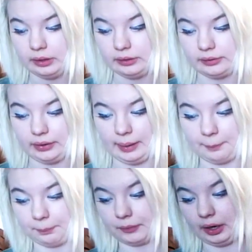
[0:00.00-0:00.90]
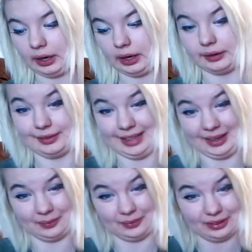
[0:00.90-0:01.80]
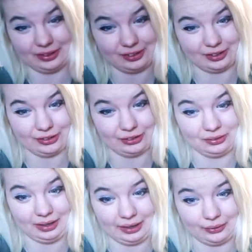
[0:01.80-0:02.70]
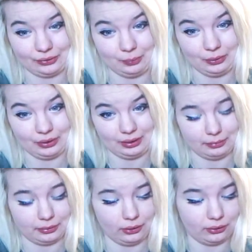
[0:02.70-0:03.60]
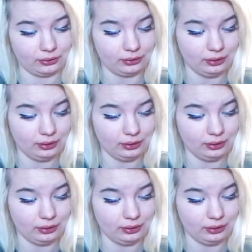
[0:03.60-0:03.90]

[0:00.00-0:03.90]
So yeah, now I'm going to show you how to put them on,